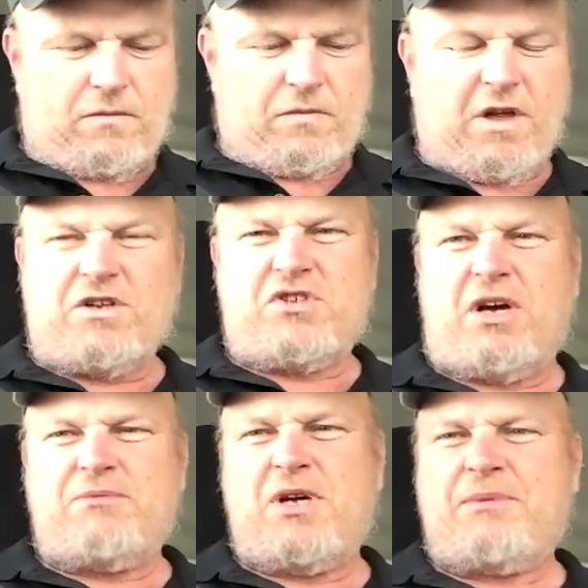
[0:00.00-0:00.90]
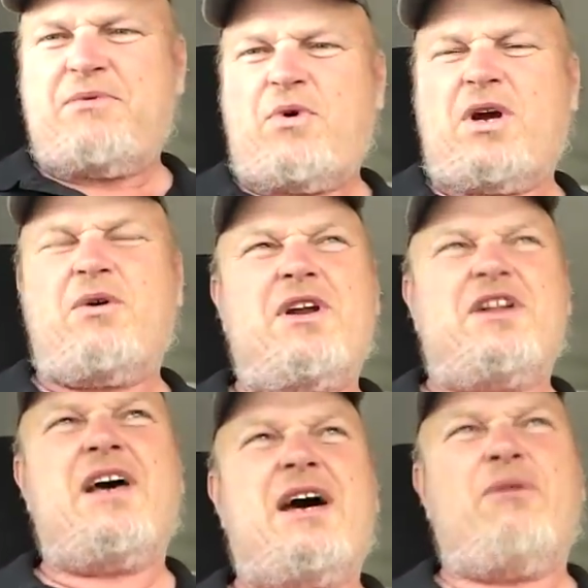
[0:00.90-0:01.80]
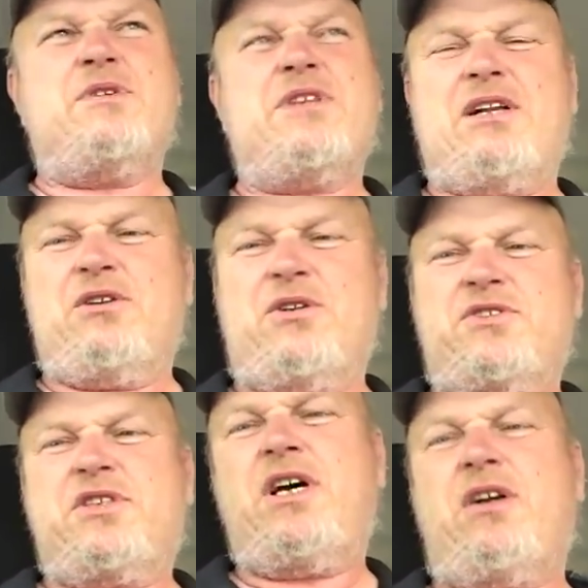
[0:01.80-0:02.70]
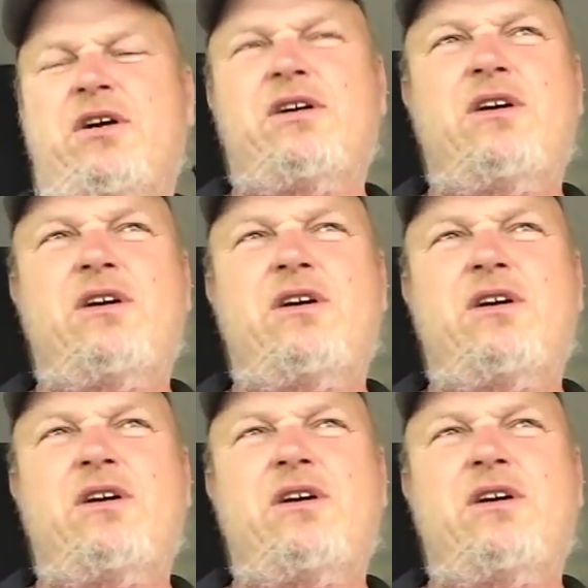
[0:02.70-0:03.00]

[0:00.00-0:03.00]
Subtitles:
another subject before I go into that was that little skidder.